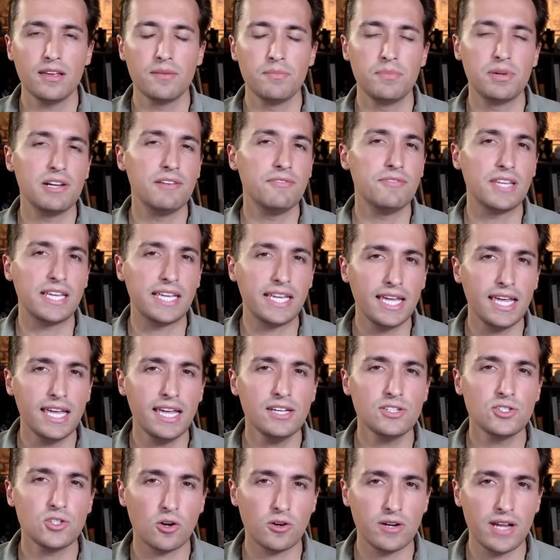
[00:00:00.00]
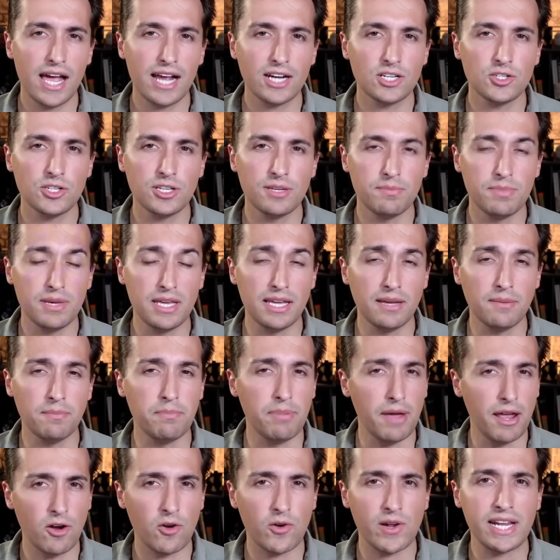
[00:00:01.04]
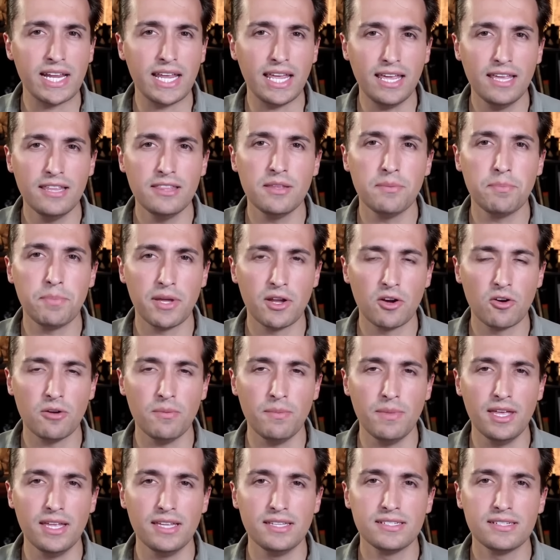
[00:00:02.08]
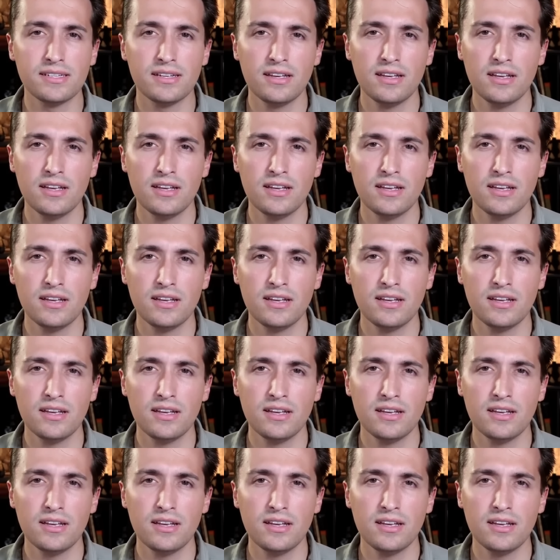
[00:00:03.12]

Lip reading: But if the kings aren't actually being buried in the pyramids,